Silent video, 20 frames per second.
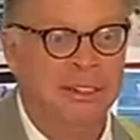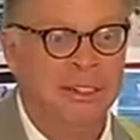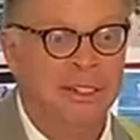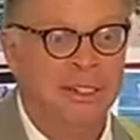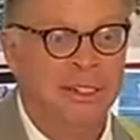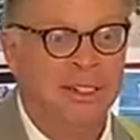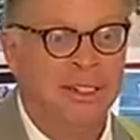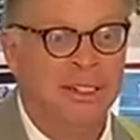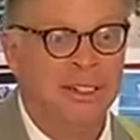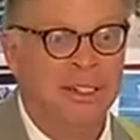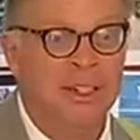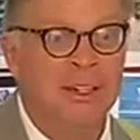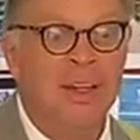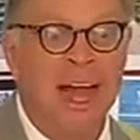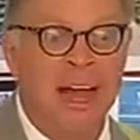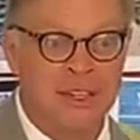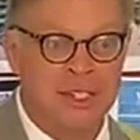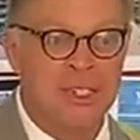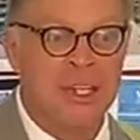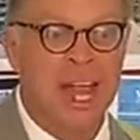You know how
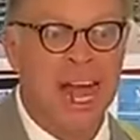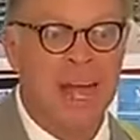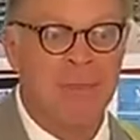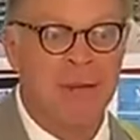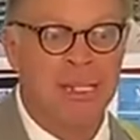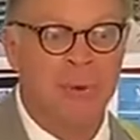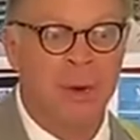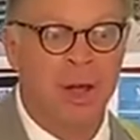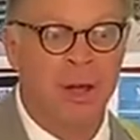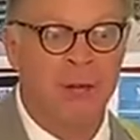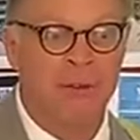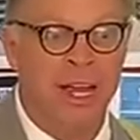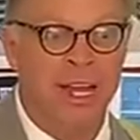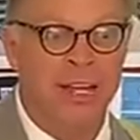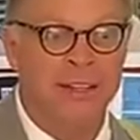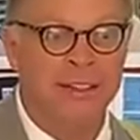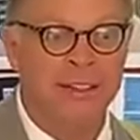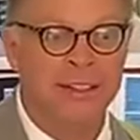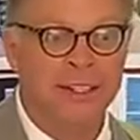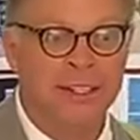tsunamis work, right?
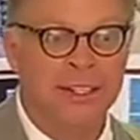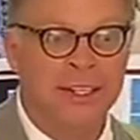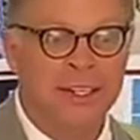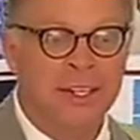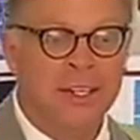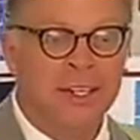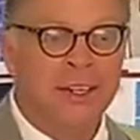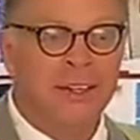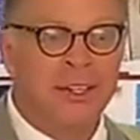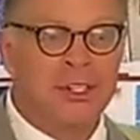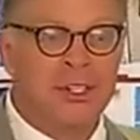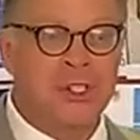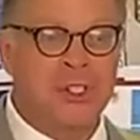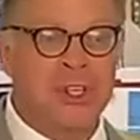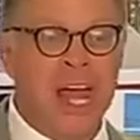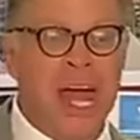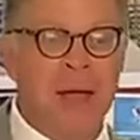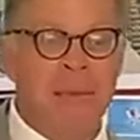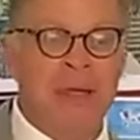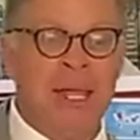The tsunami is
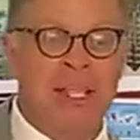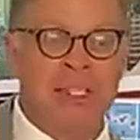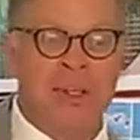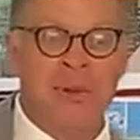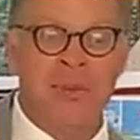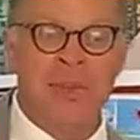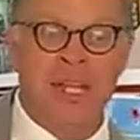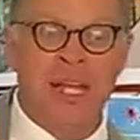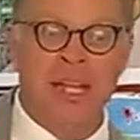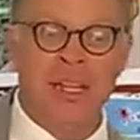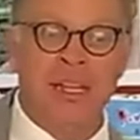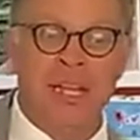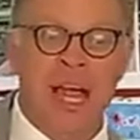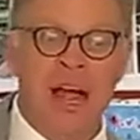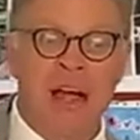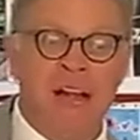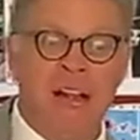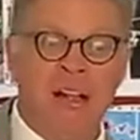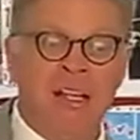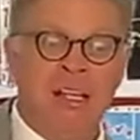only a lull in the
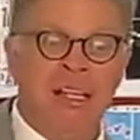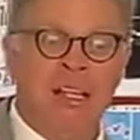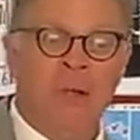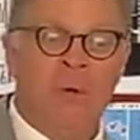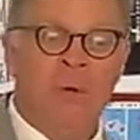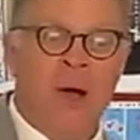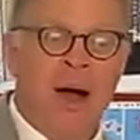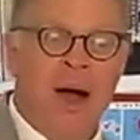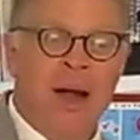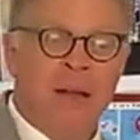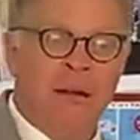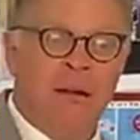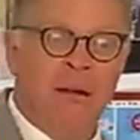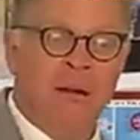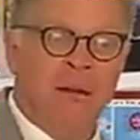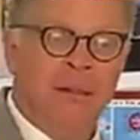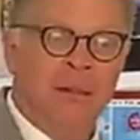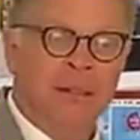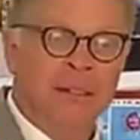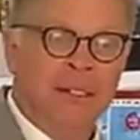water
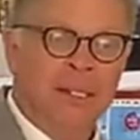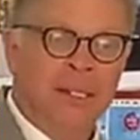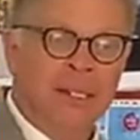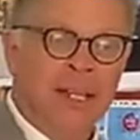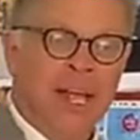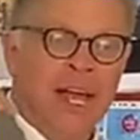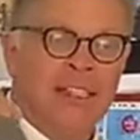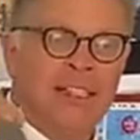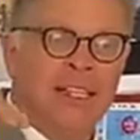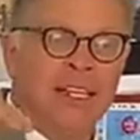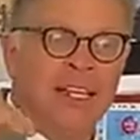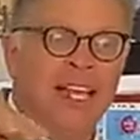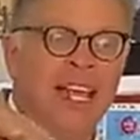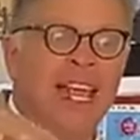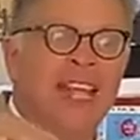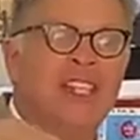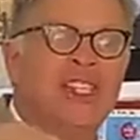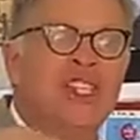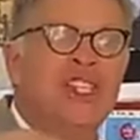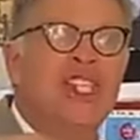until it hits
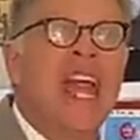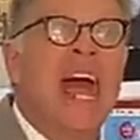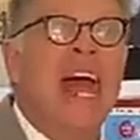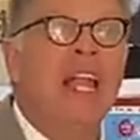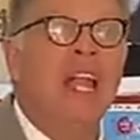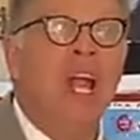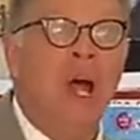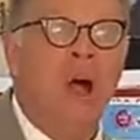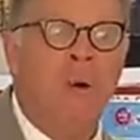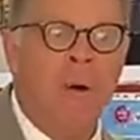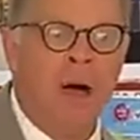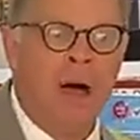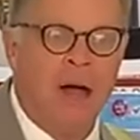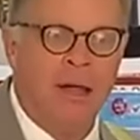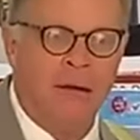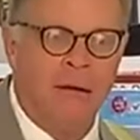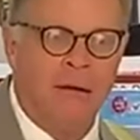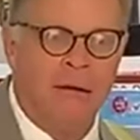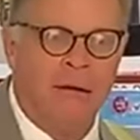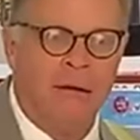shallow water.
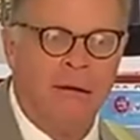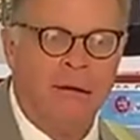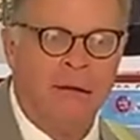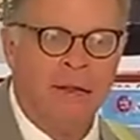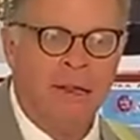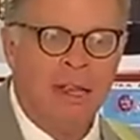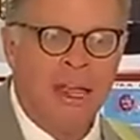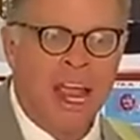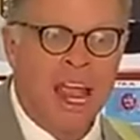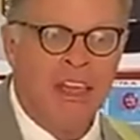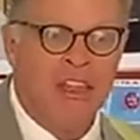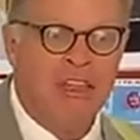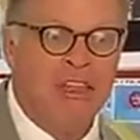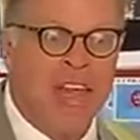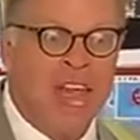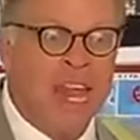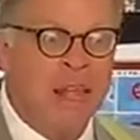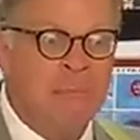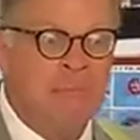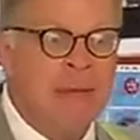And then it
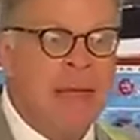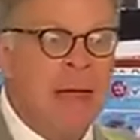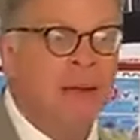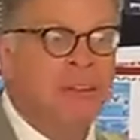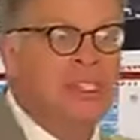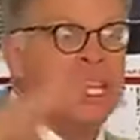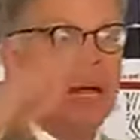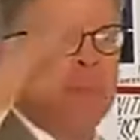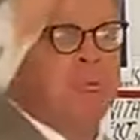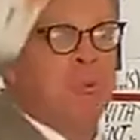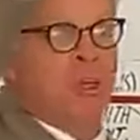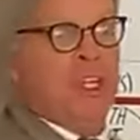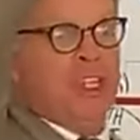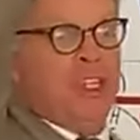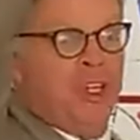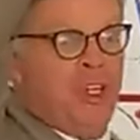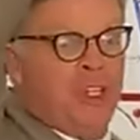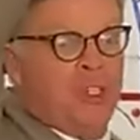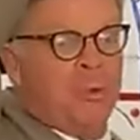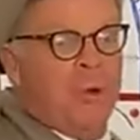mounts up to a huge
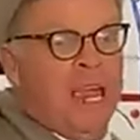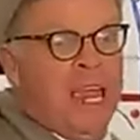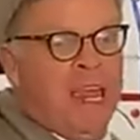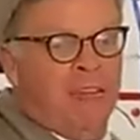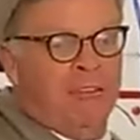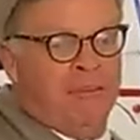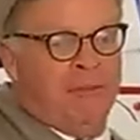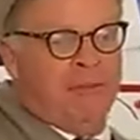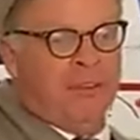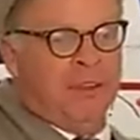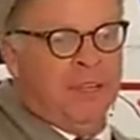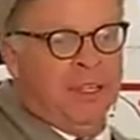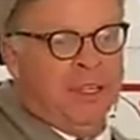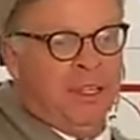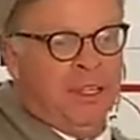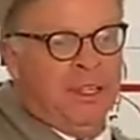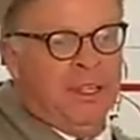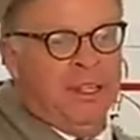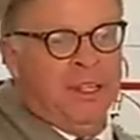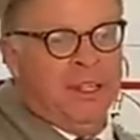wave.
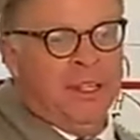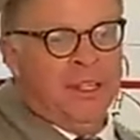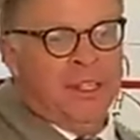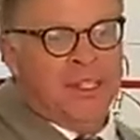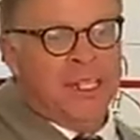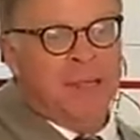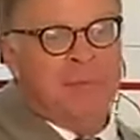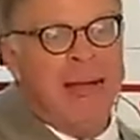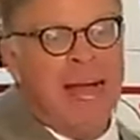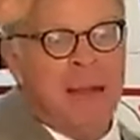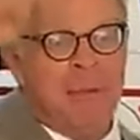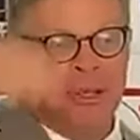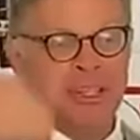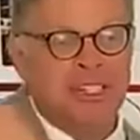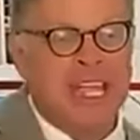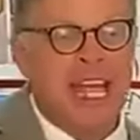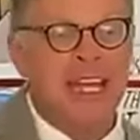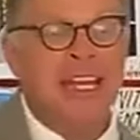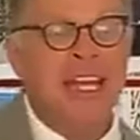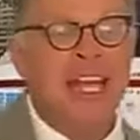So the Bible said
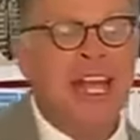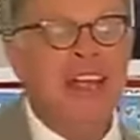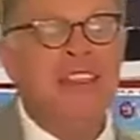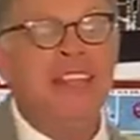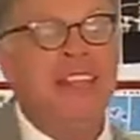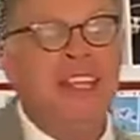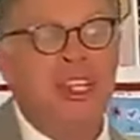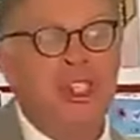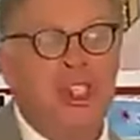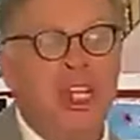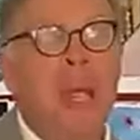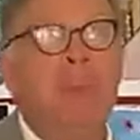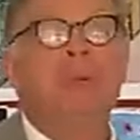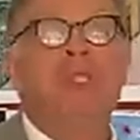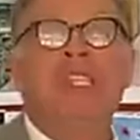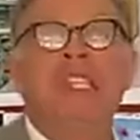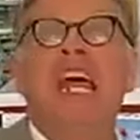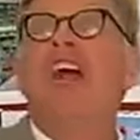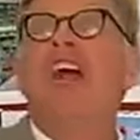that the ships that are